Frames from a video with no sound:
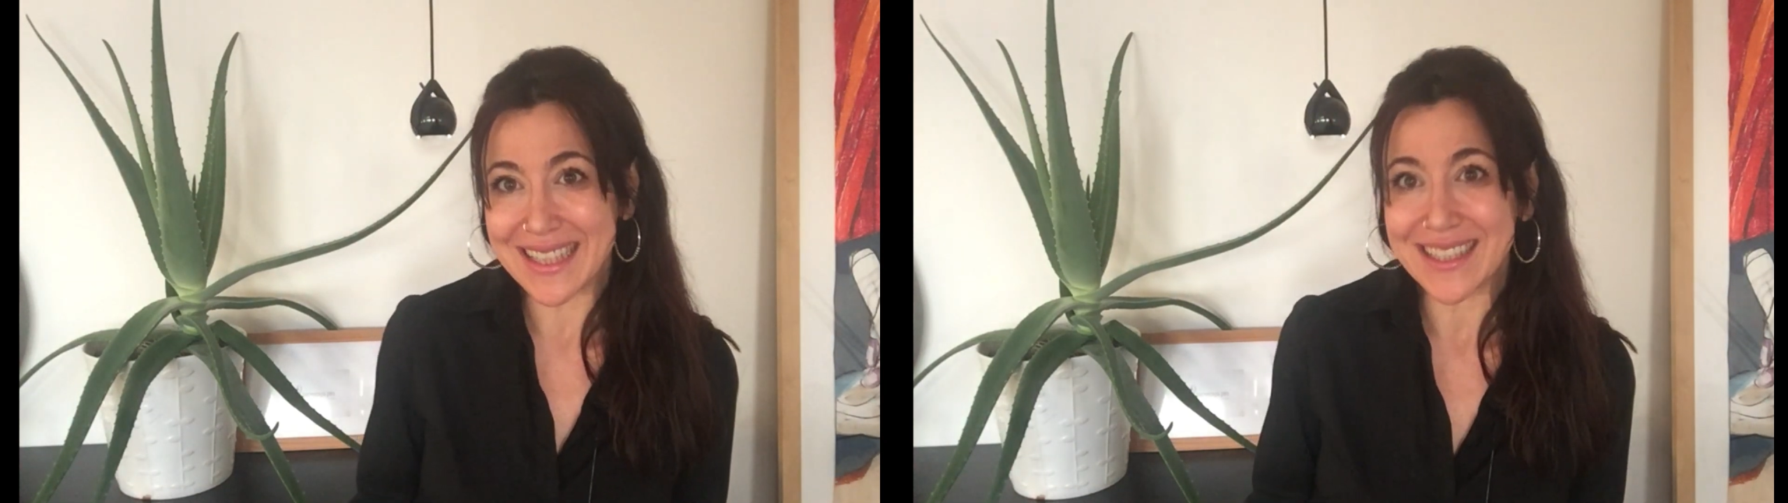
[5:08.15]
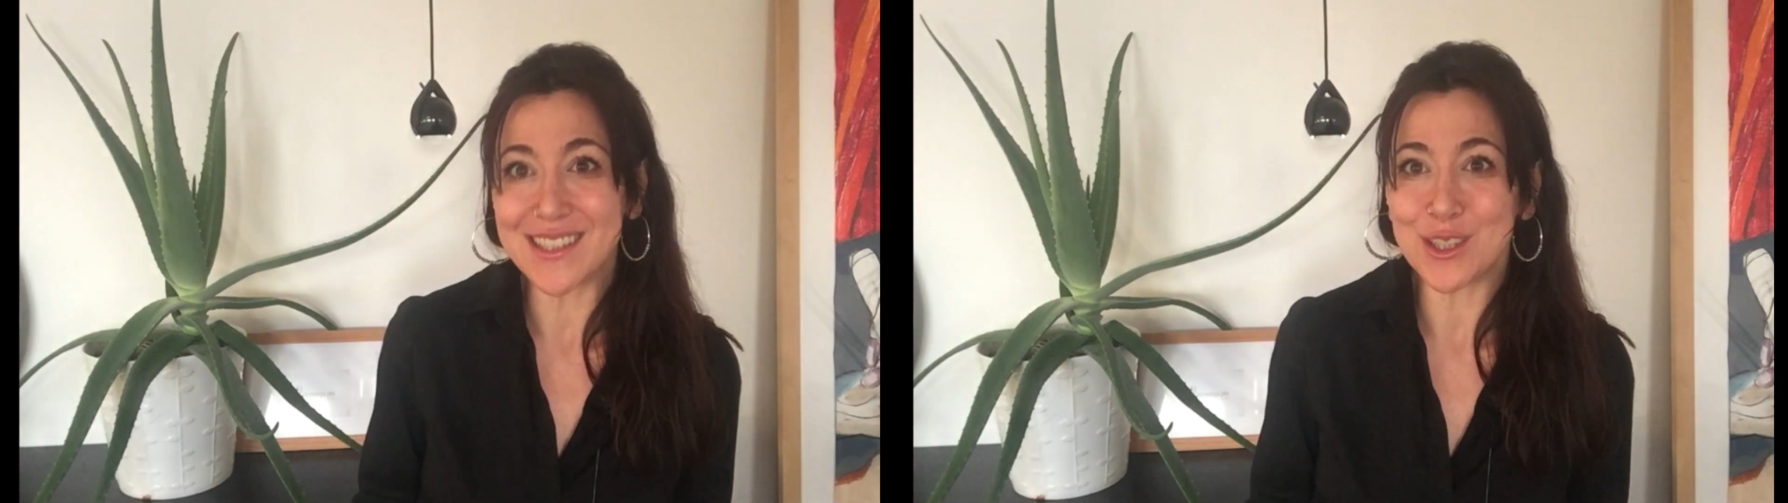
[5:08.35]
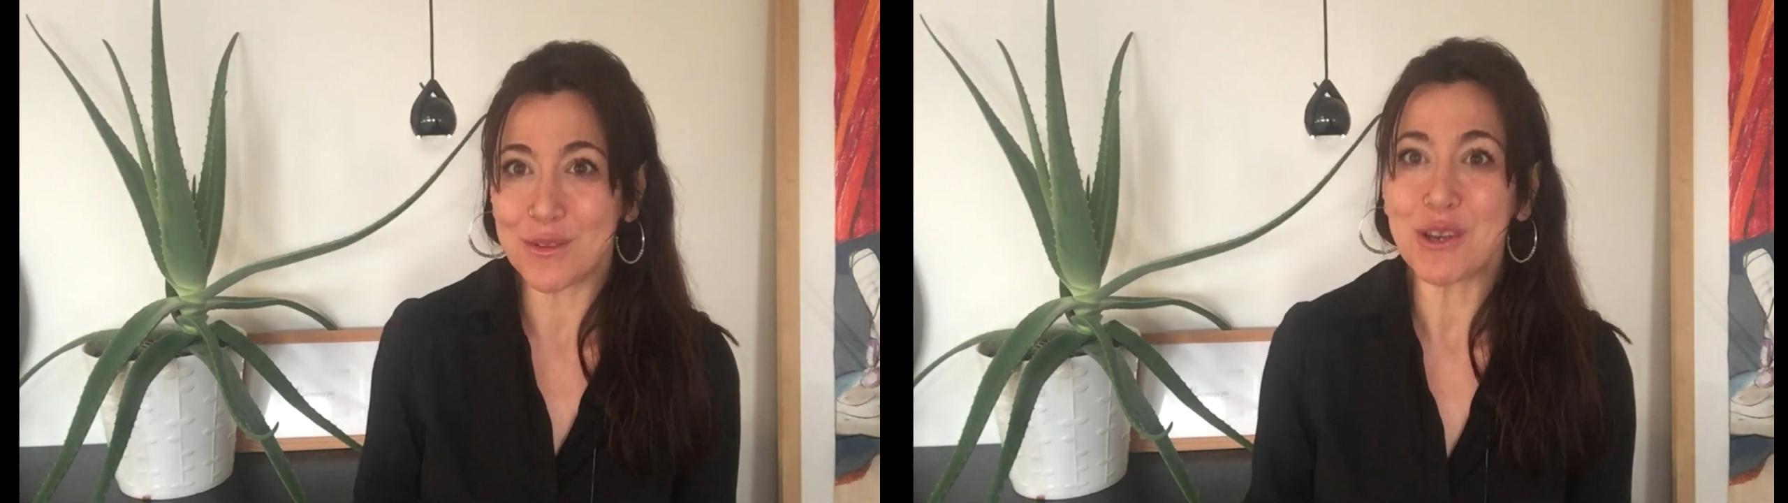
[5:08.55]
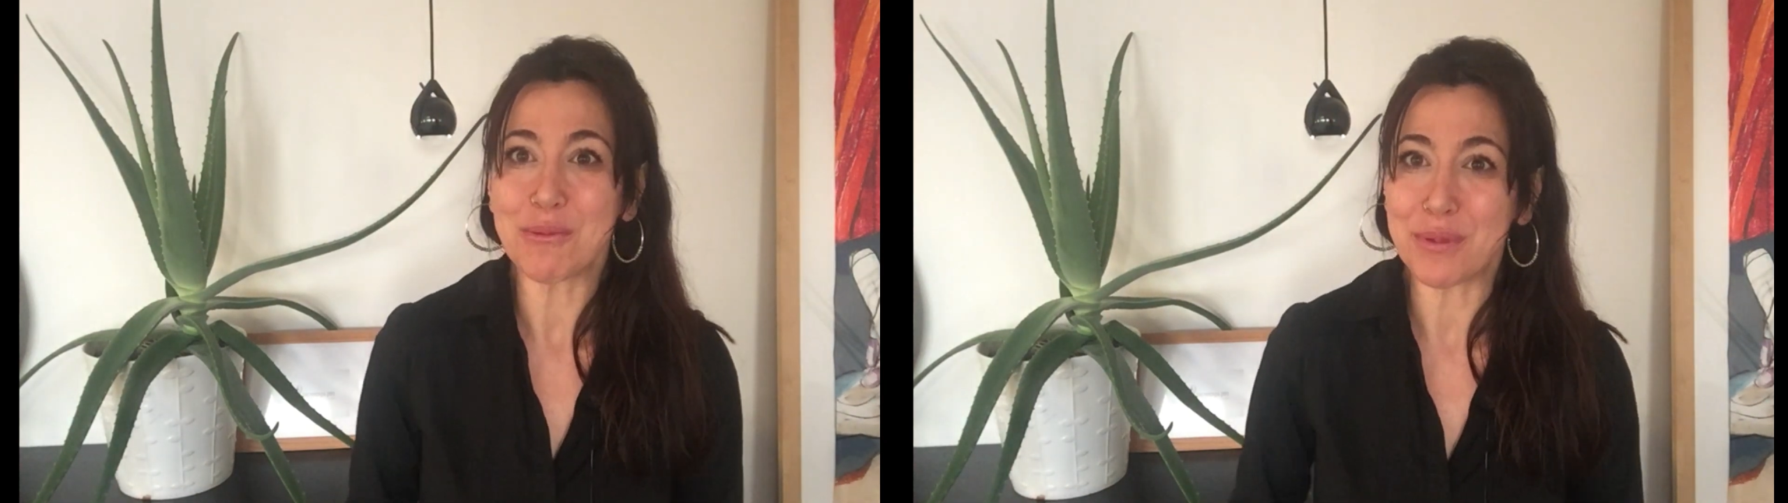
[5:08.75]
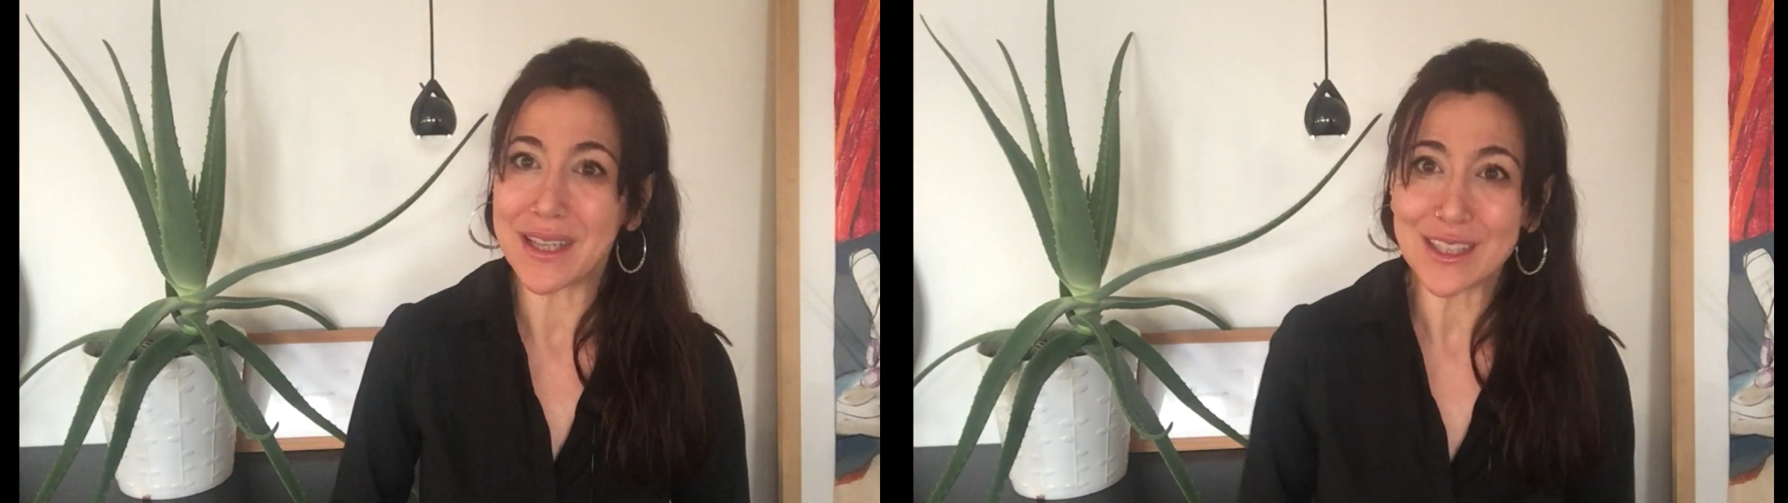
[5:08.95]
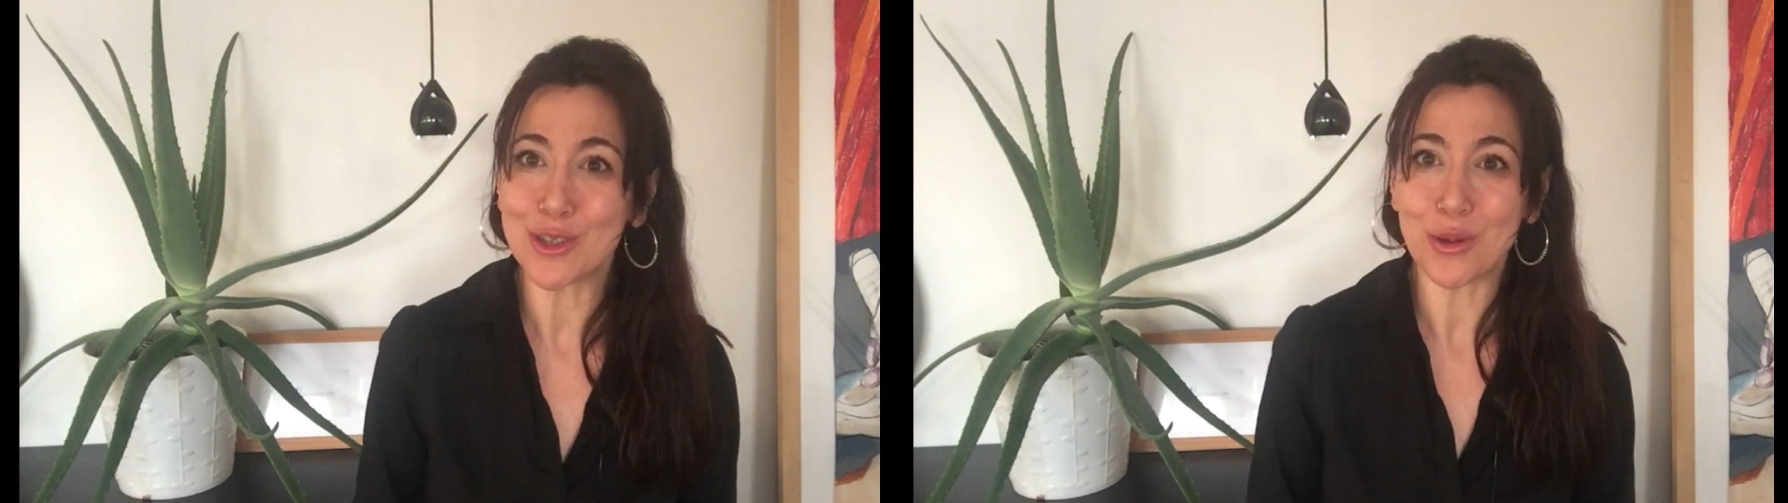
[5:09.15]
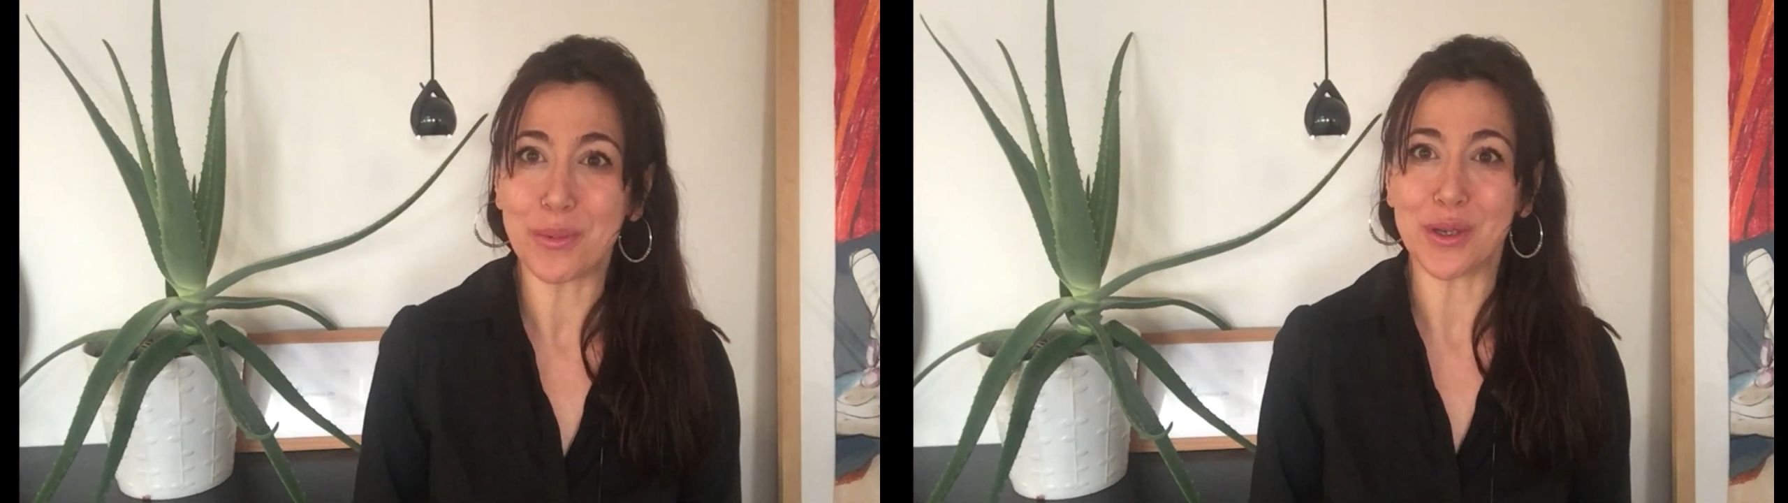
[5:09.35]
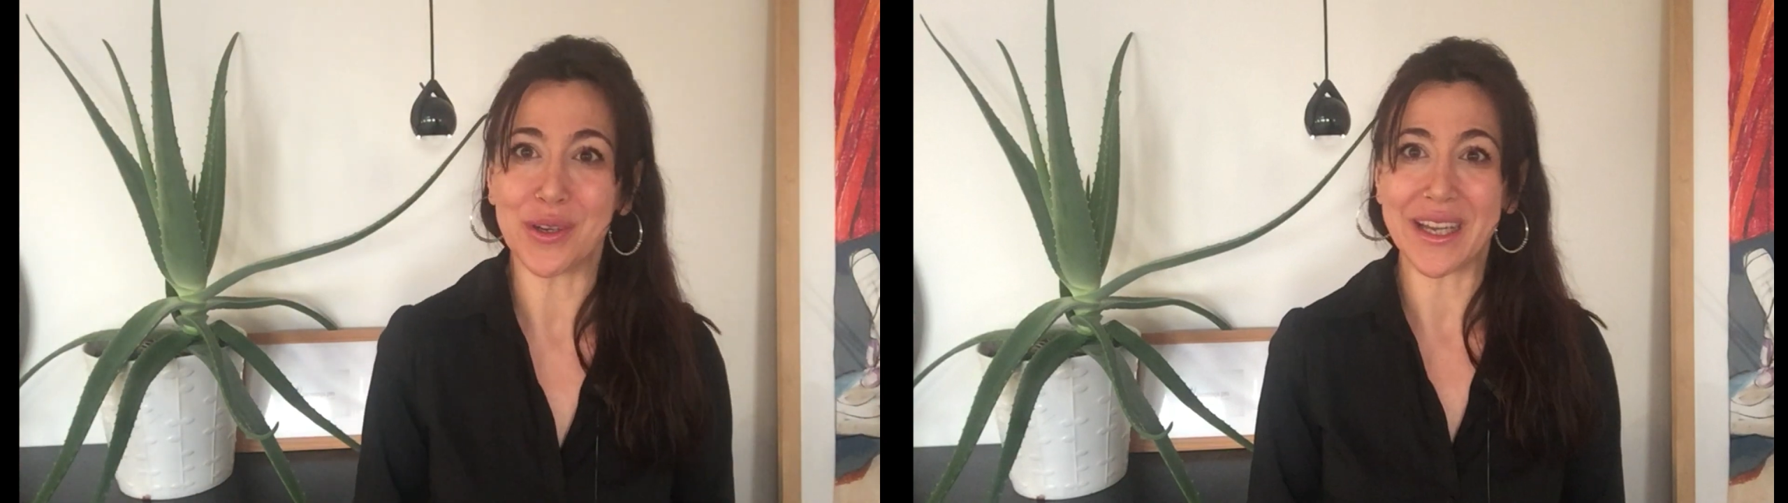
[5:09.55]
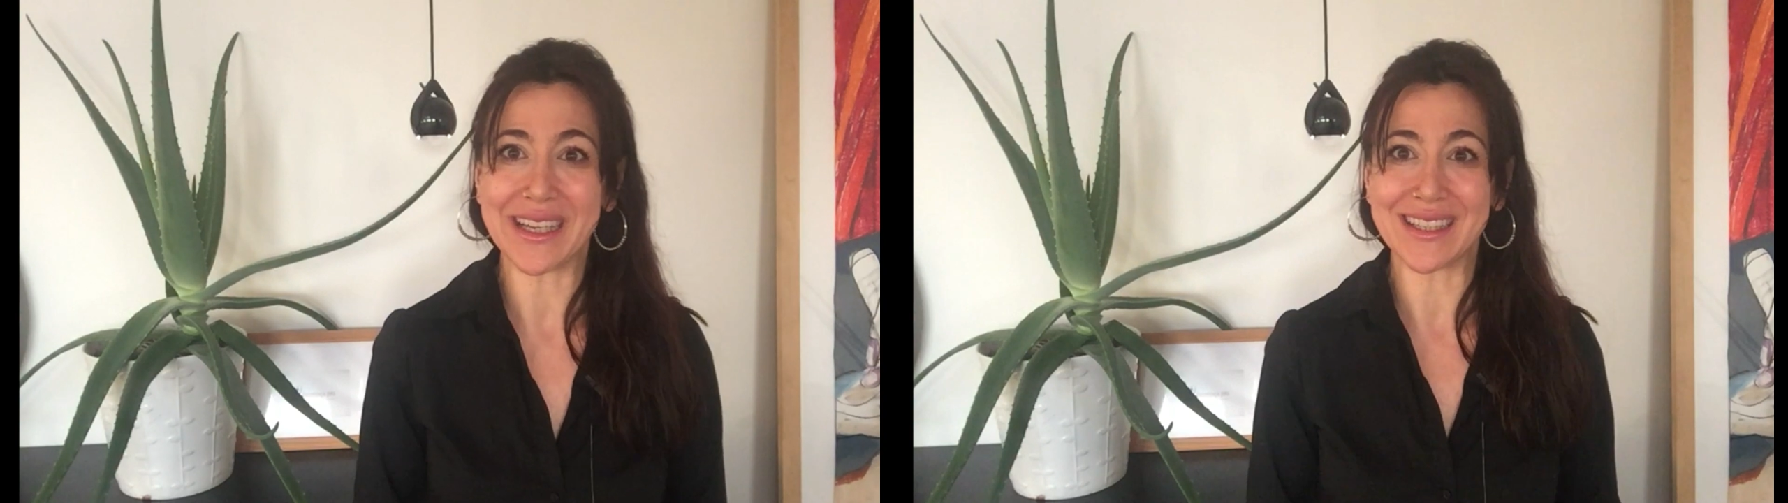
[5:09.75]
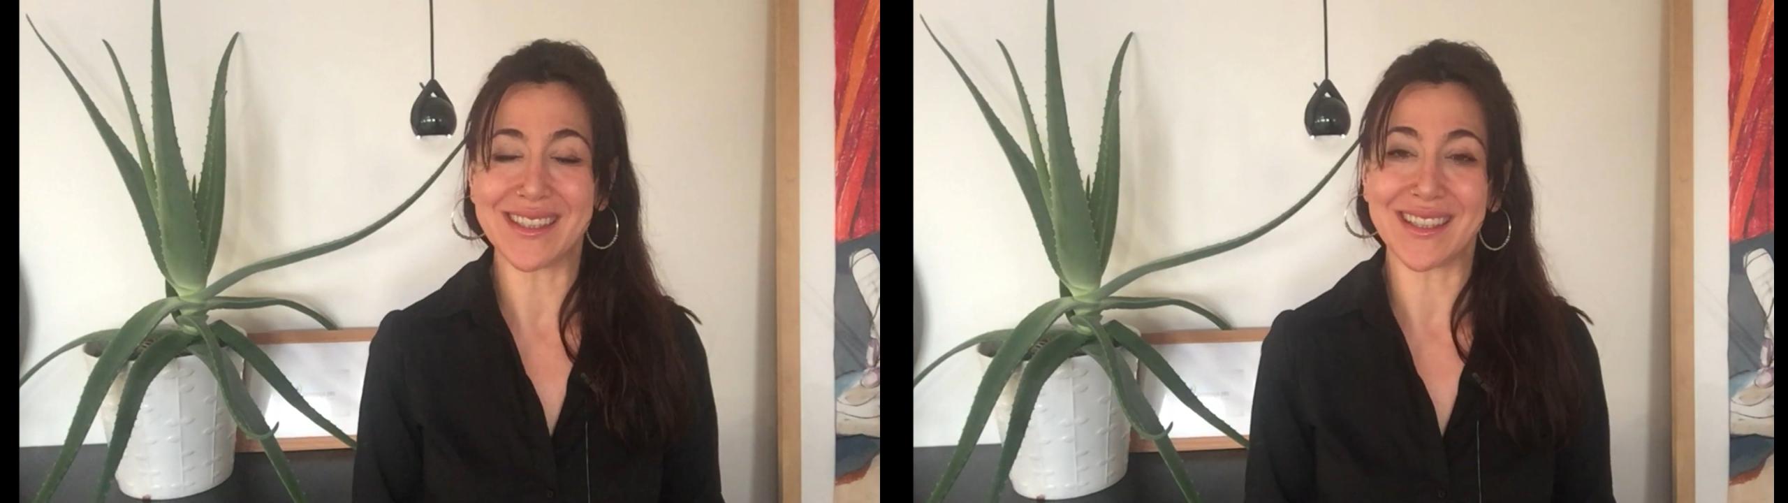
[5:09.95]
sex is very pleasurable,
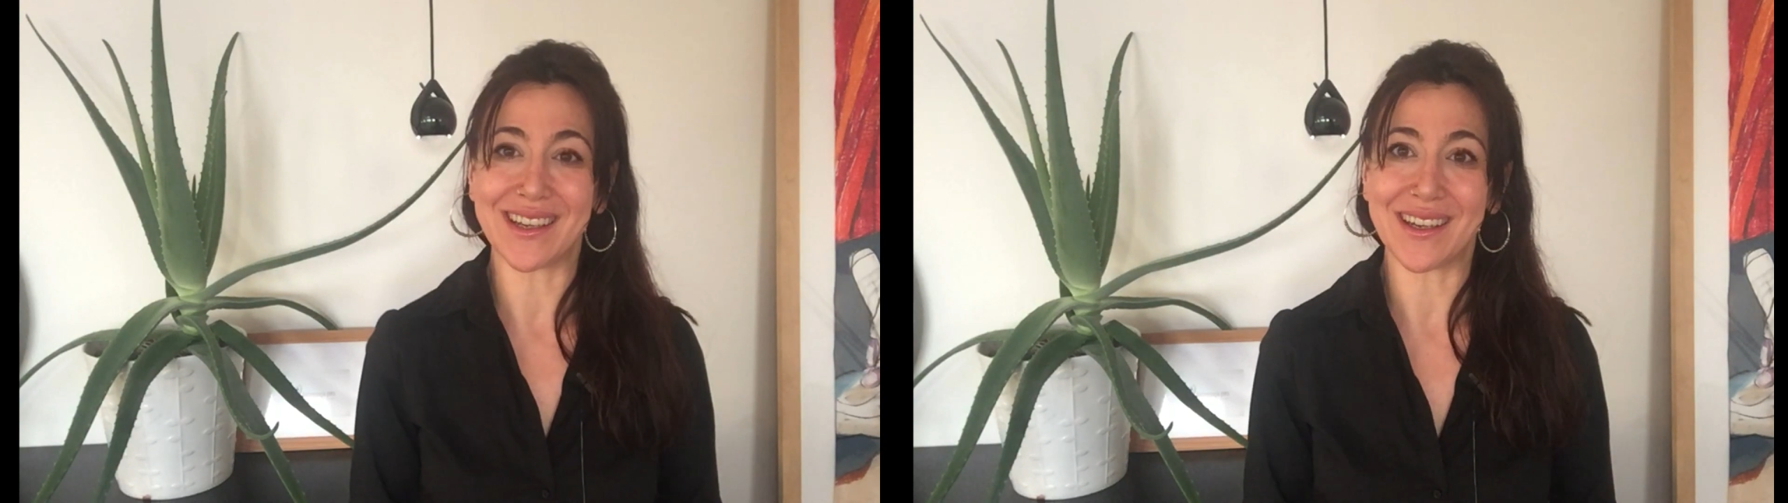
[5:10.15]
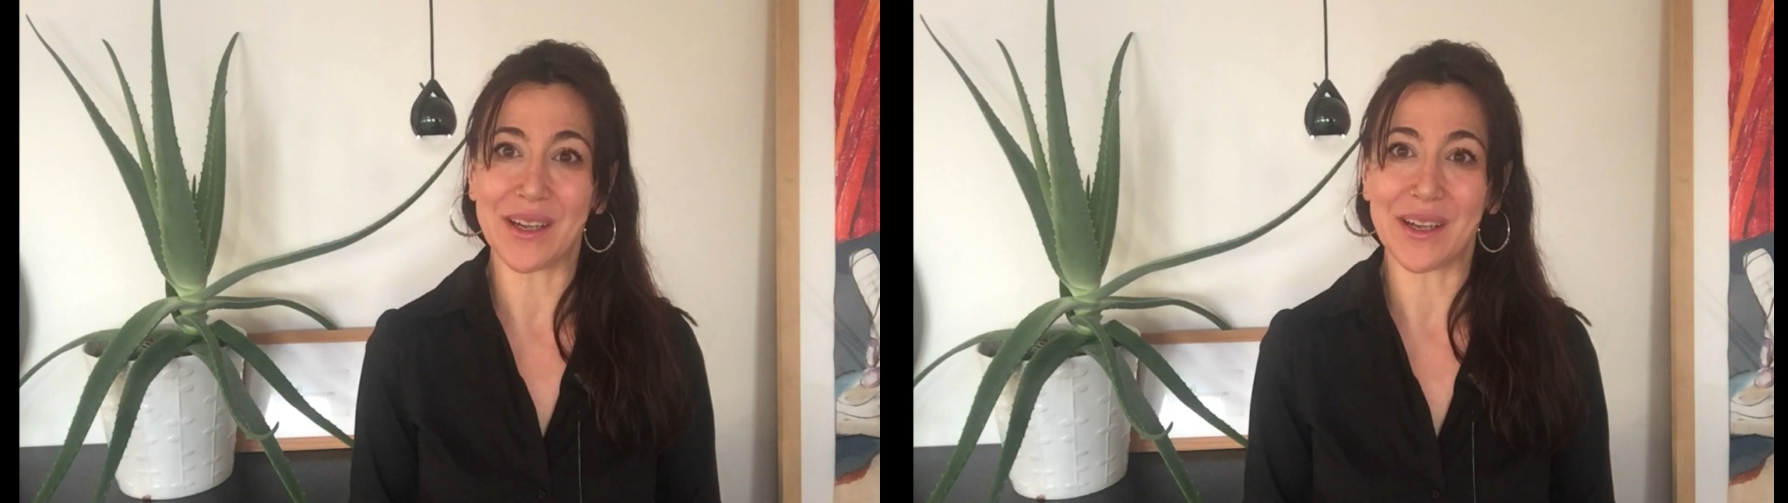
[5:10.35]
and